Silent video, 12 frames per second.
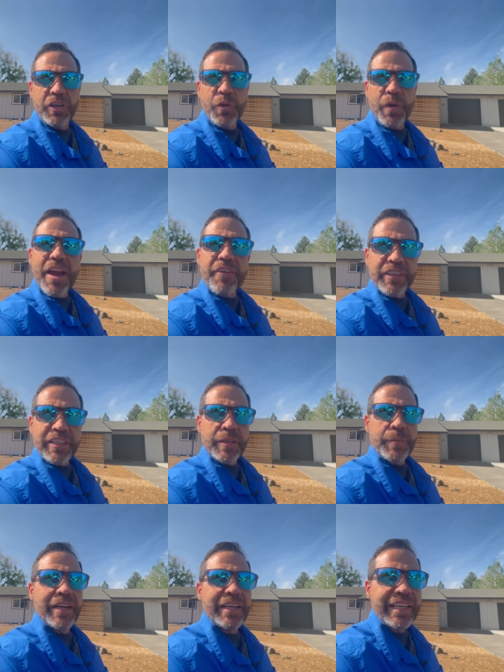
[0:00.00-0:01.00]
know everything
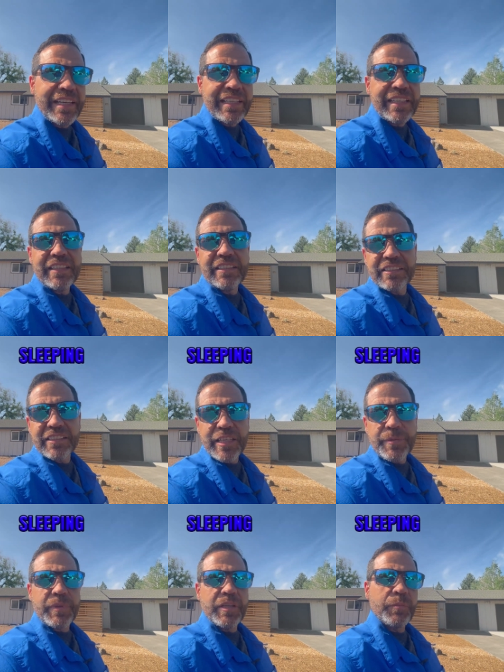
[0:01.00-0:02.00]
about eating,
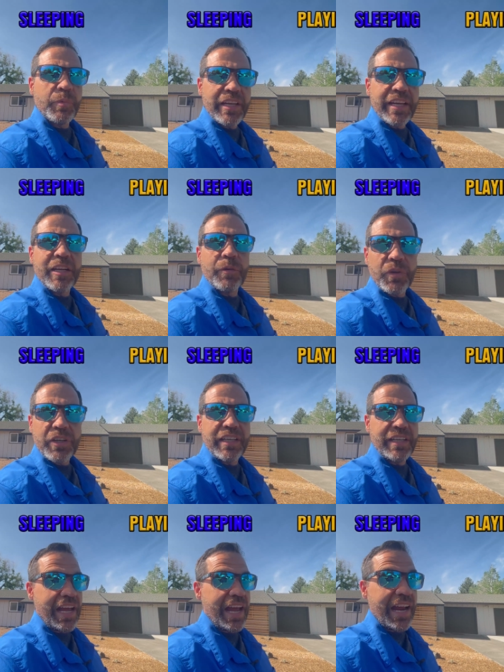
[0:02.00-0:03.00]
sleeping, playing, working,
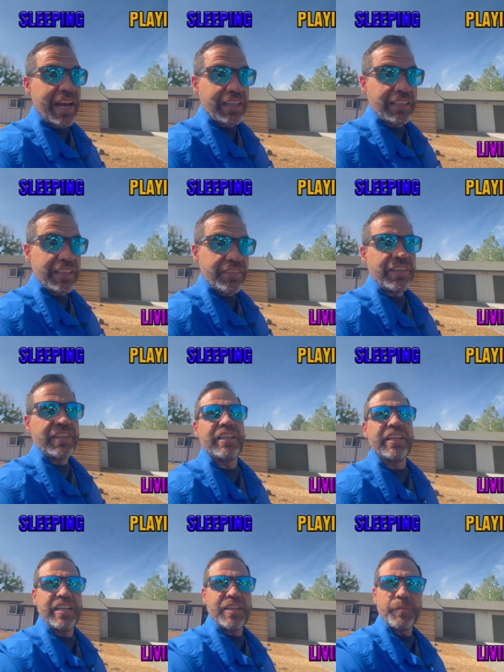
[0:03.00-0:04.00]
and living
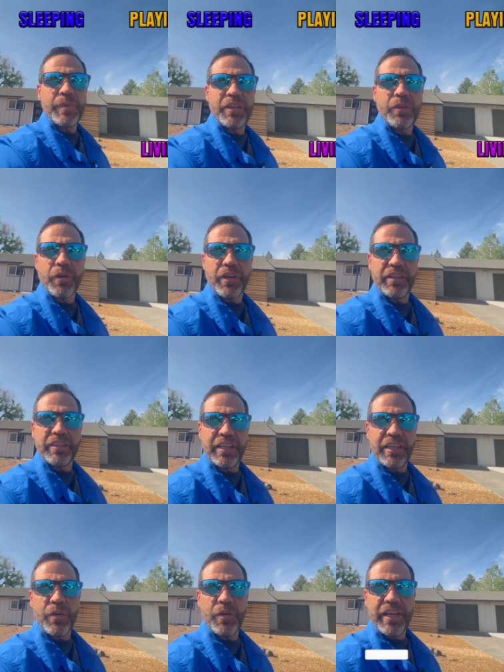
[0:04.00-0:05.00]
in Bend, Oregon, then
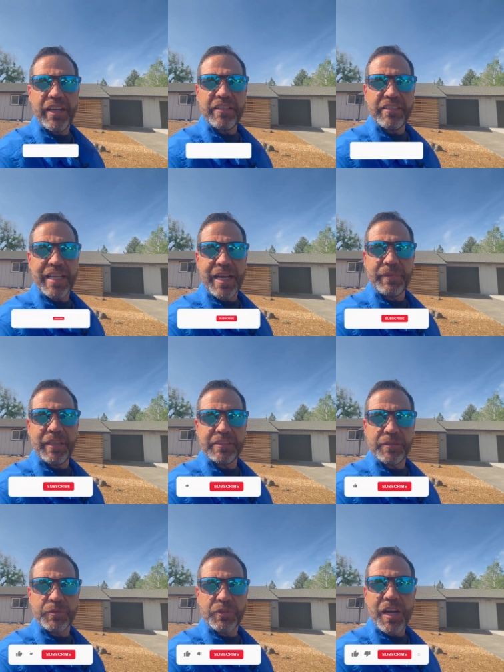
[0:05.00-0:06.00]
go ahead and tap that
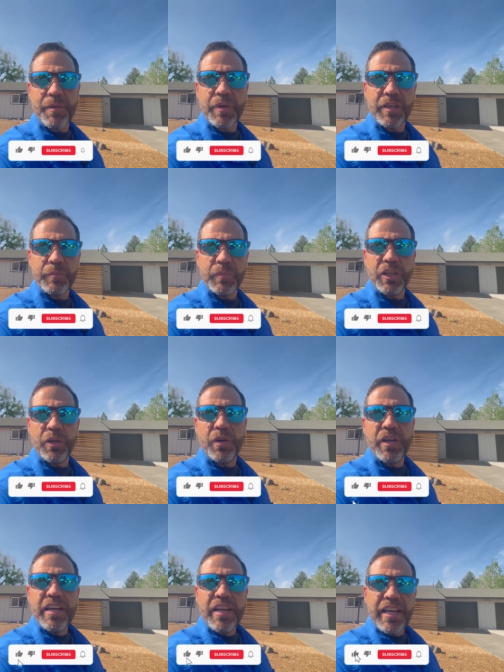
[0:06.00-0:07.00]
subscribe button below.
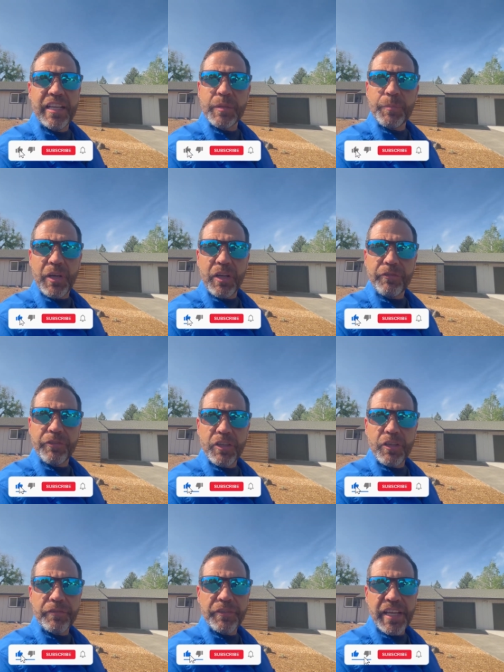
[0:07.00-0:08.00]
Hit the bell for
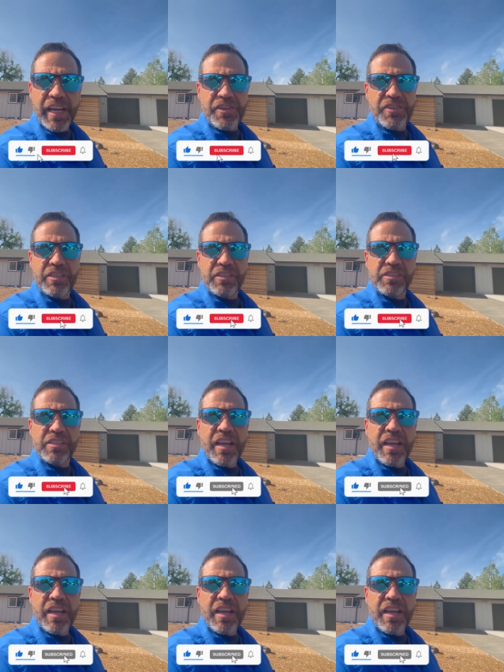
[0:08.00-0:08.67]
notifications